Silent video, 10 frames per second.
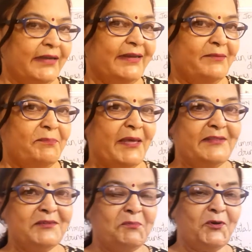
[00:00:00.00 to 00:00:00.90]
it
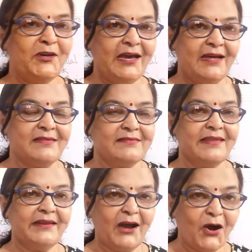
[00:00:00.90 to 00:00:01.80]
depends upon us
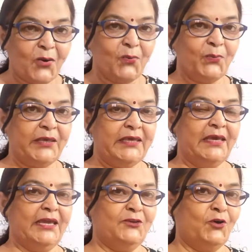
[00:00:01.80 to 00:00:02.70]
that how we
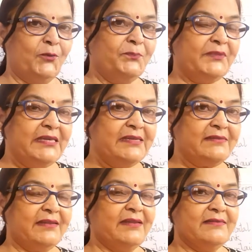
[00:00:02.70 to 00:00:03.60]
adopt
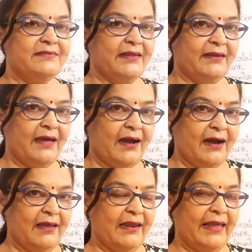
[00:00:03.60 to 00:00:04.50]
these things in our